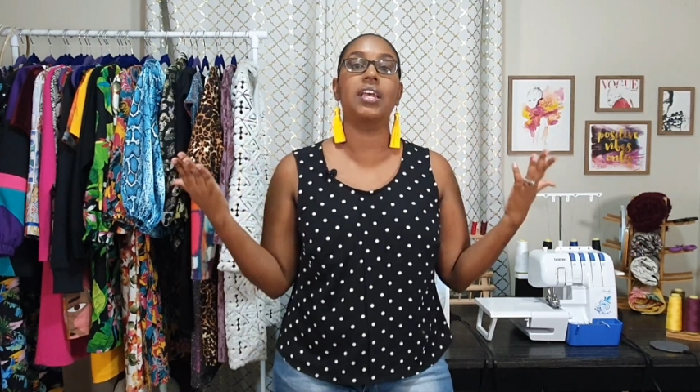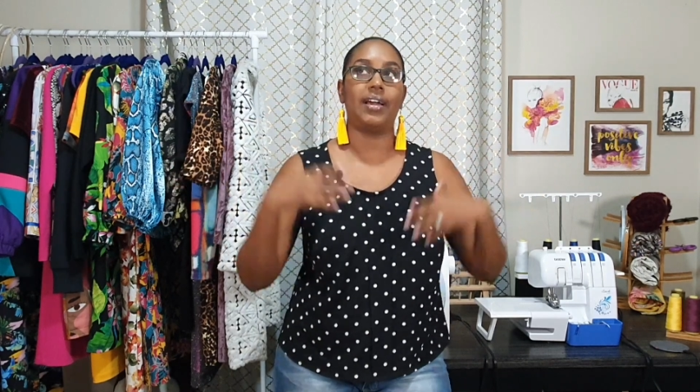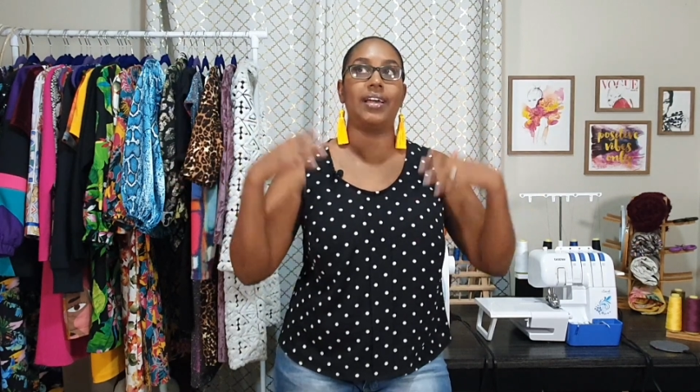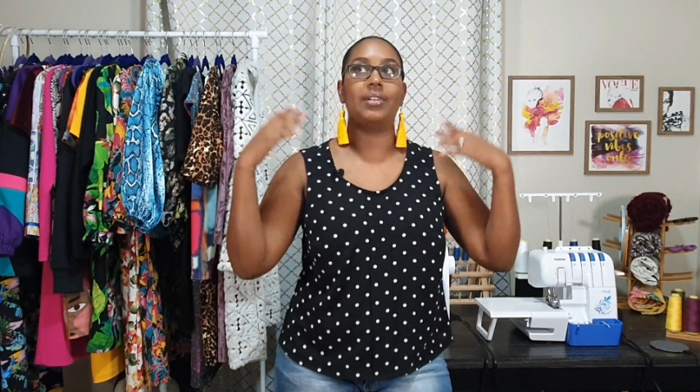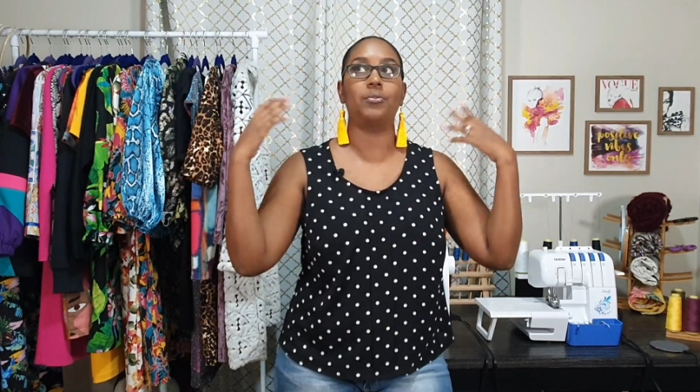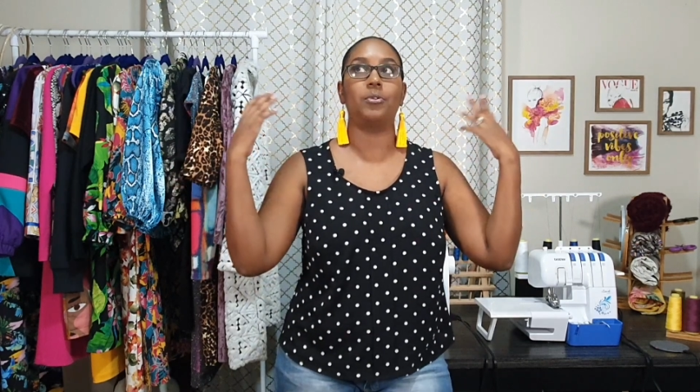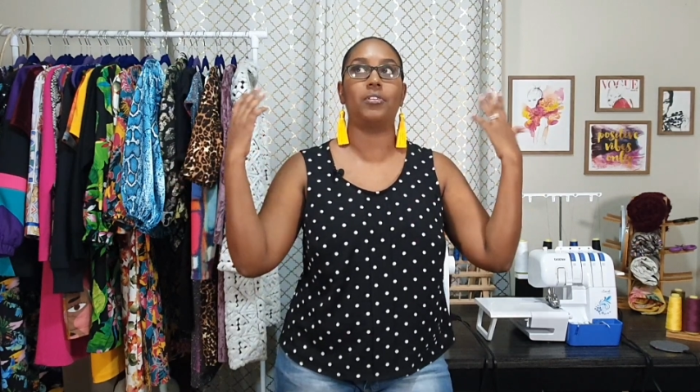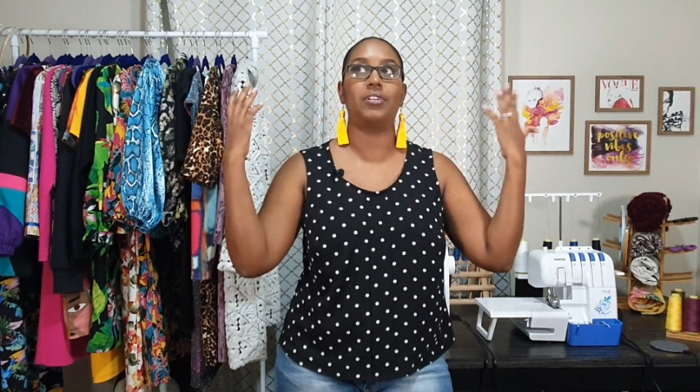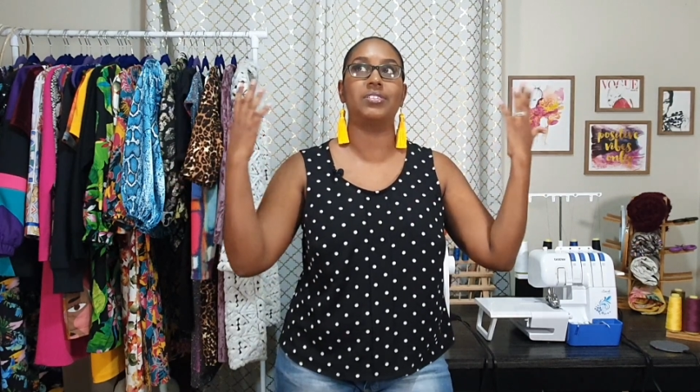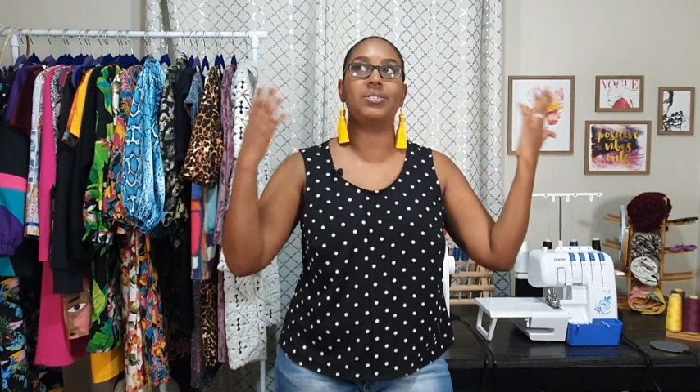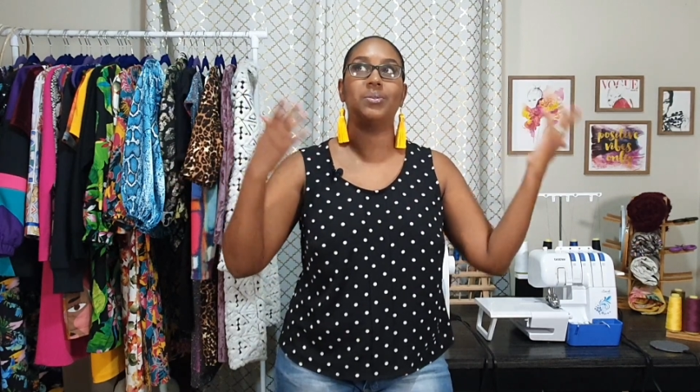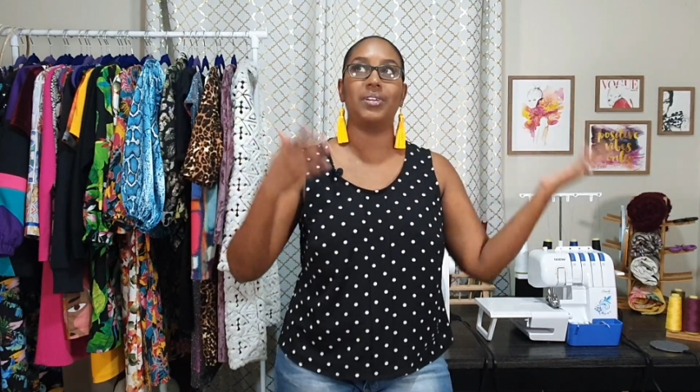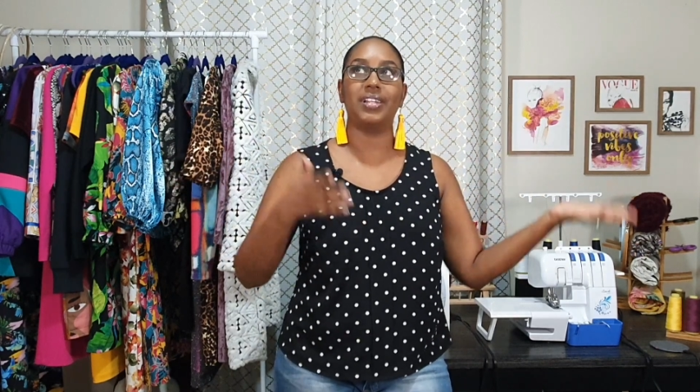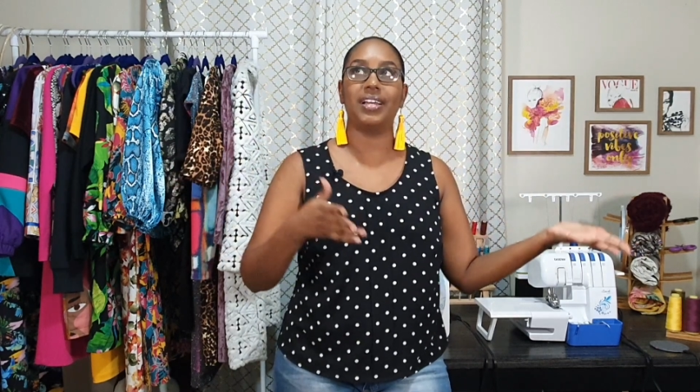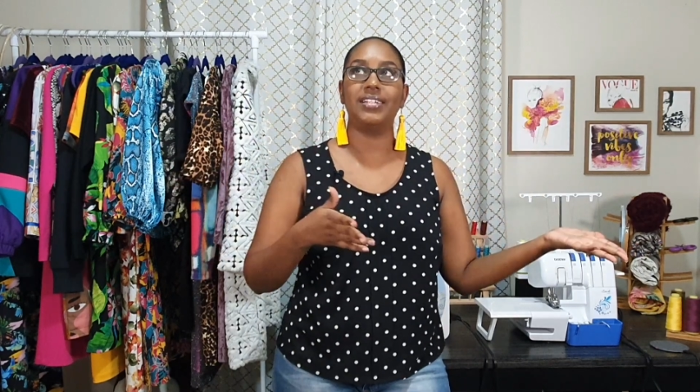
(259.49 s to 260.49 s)
and we're also
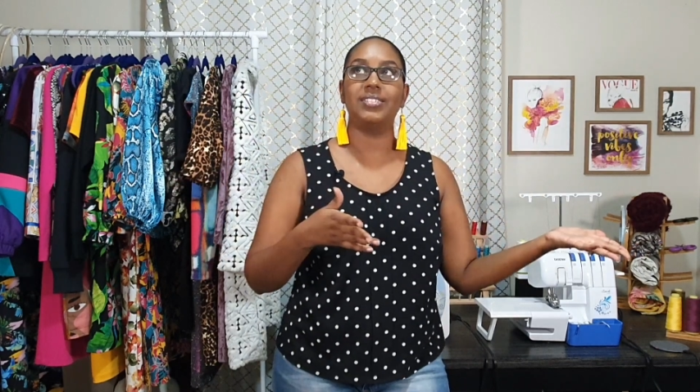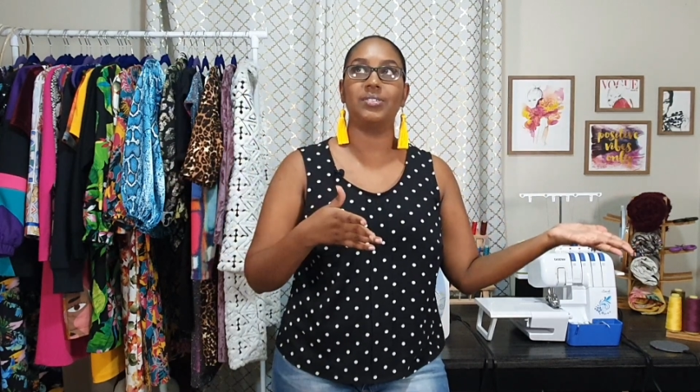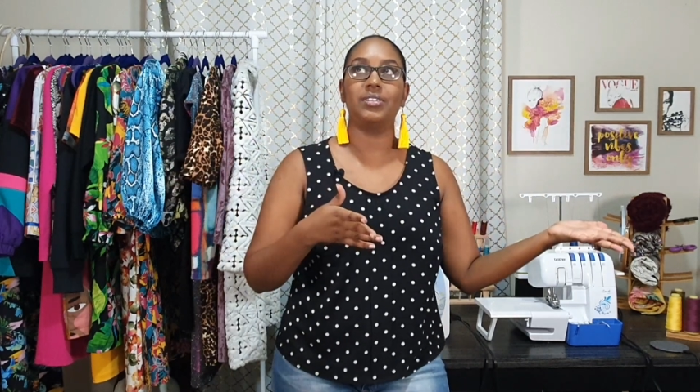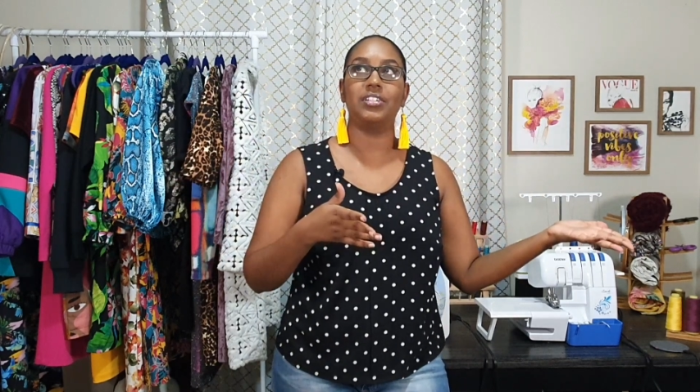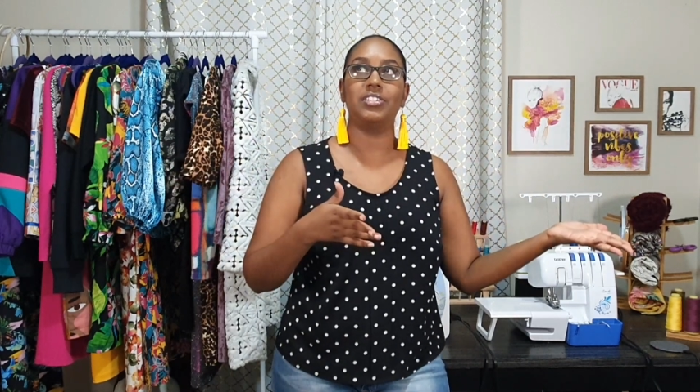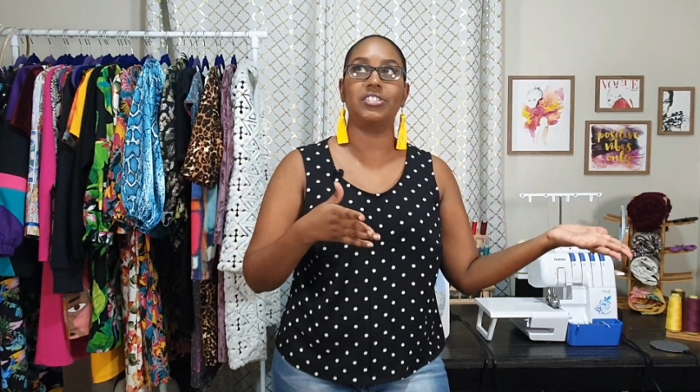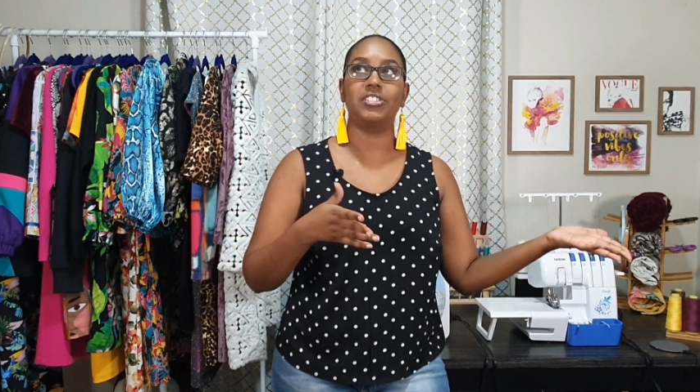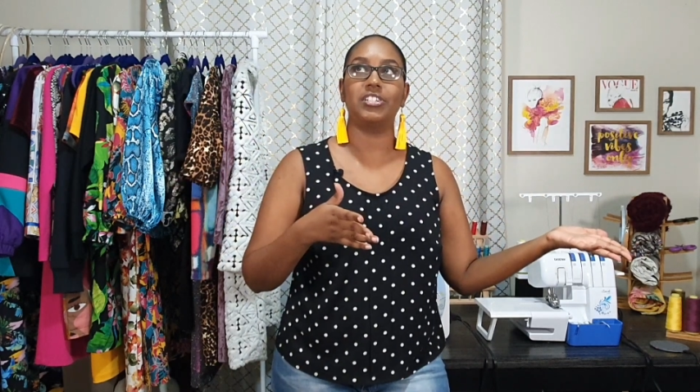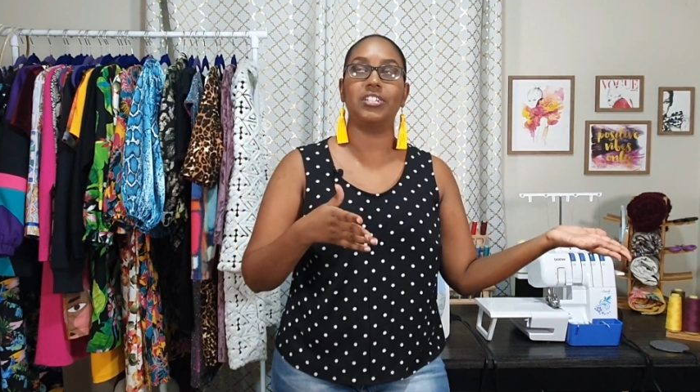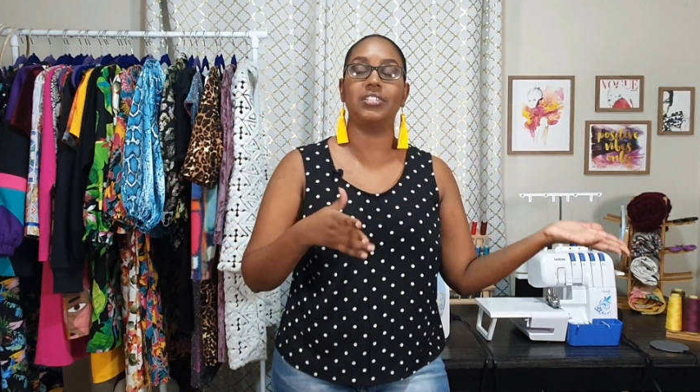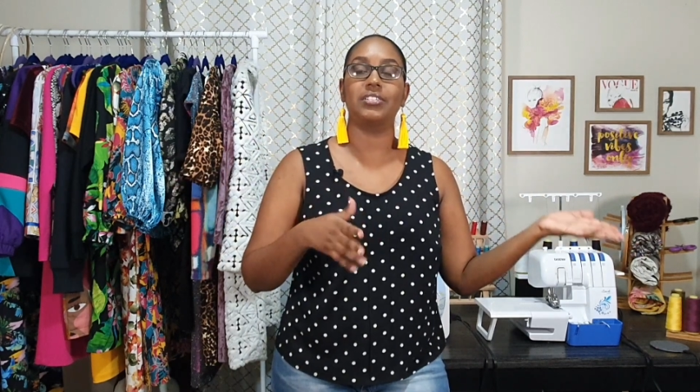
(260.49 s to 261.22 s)
in isolation,